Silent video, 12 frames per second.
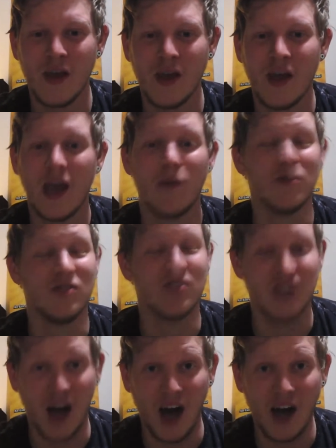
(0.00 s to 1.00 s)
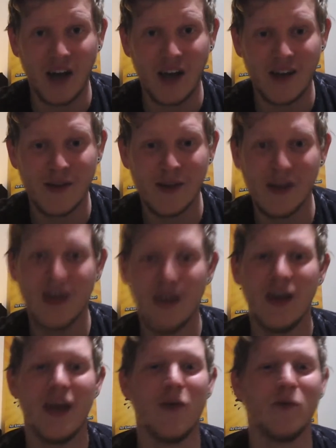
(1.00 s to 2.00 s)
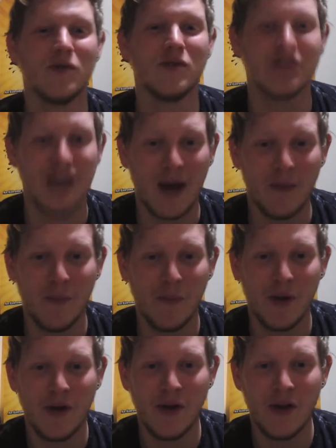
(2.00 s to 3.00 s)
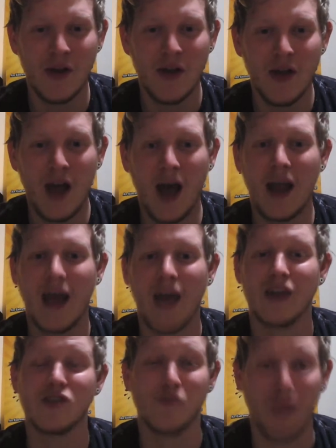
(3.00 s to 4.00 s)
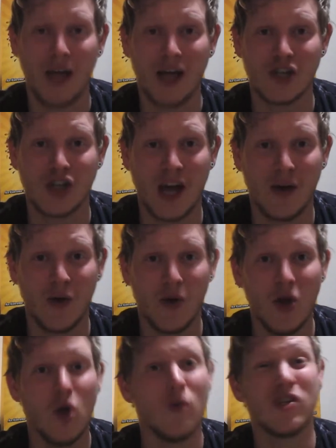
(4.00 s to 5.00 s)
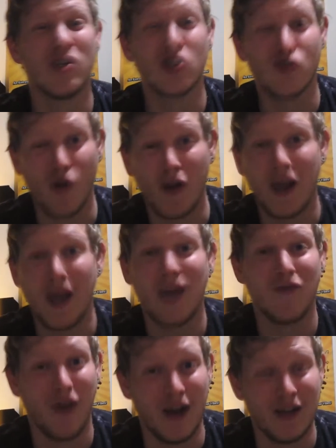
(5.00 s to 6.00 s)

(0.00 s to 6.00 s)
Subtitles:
It was dark, it was damp, and it had a splashdown which strongly advised